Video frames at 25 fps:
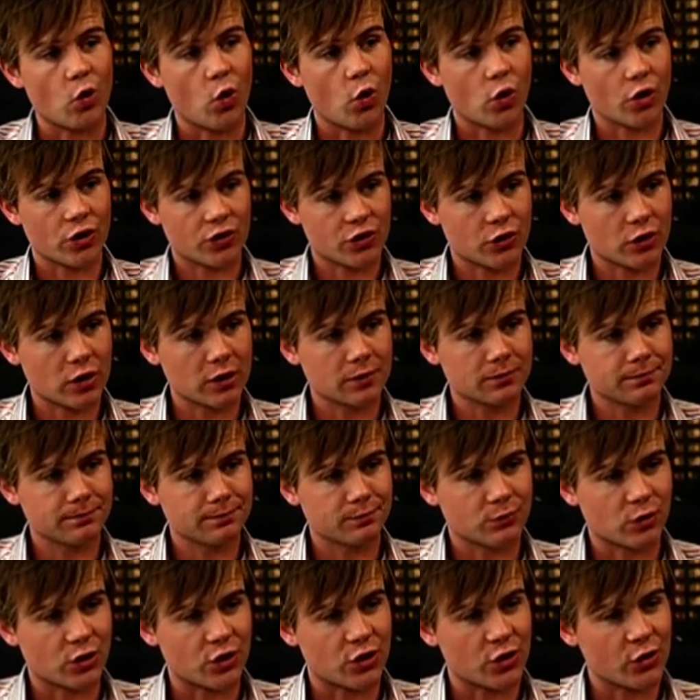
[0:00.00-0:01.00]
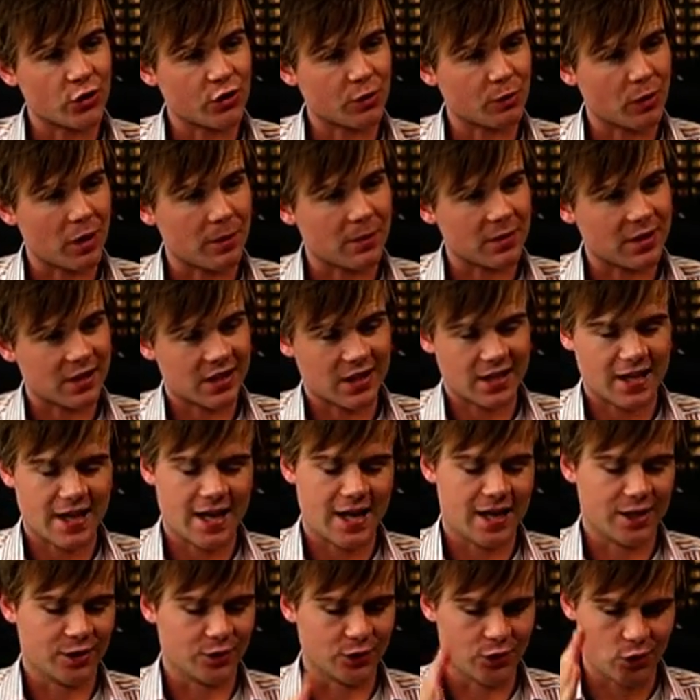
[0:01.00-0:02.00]
Orchestra, produced by Mr.
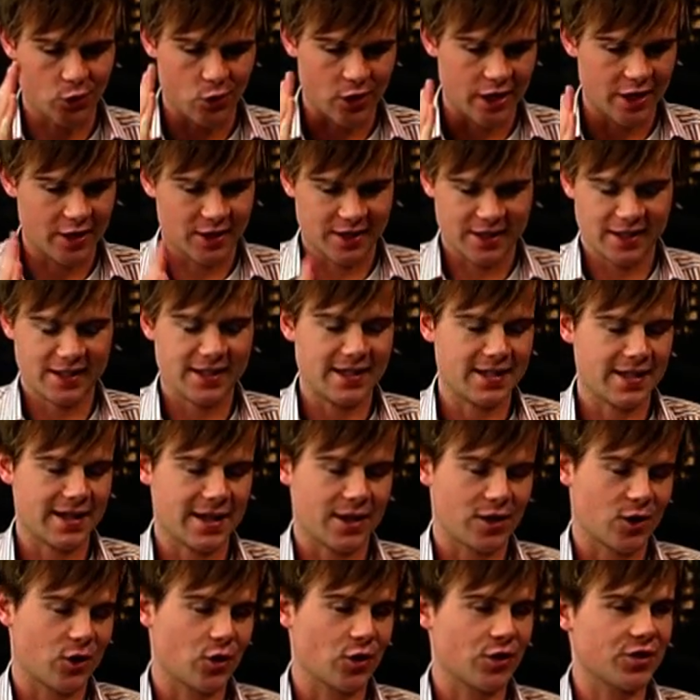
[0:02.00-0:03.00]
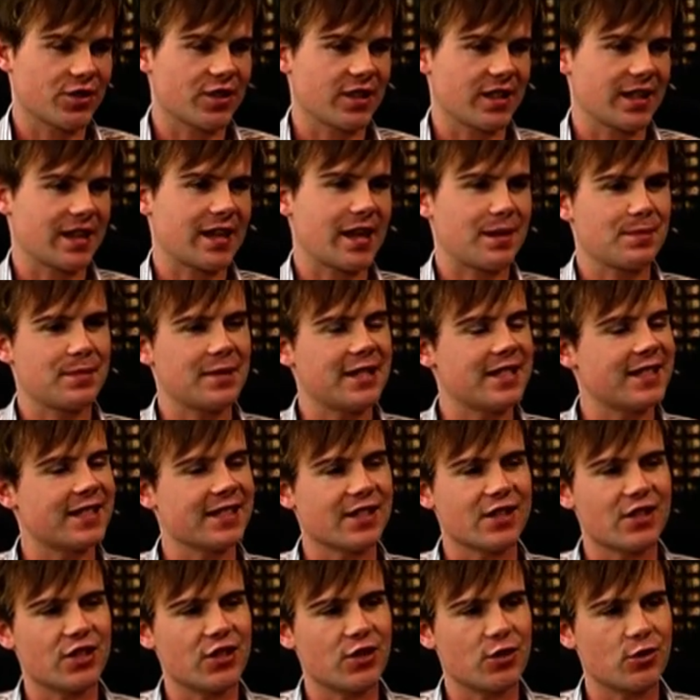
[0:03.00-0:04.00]
Carl Doy, and I sent that across to the companies
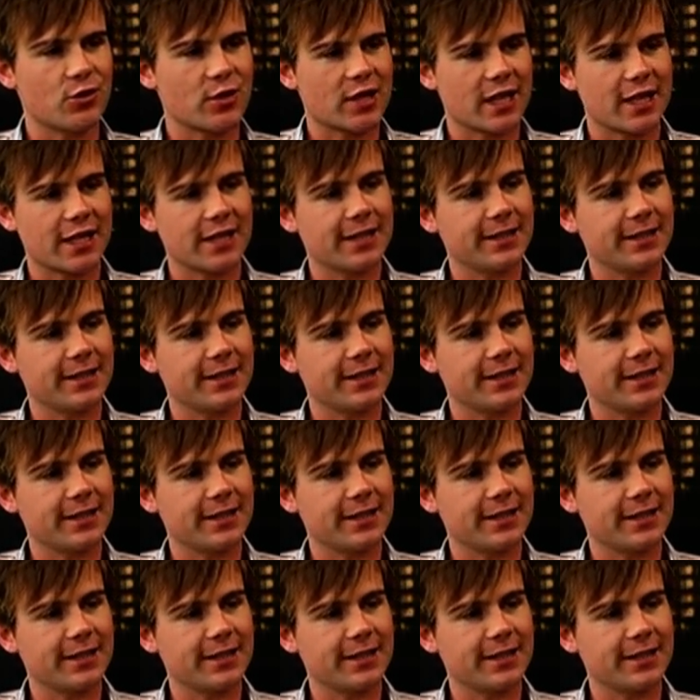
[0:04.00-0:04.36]
in the UK.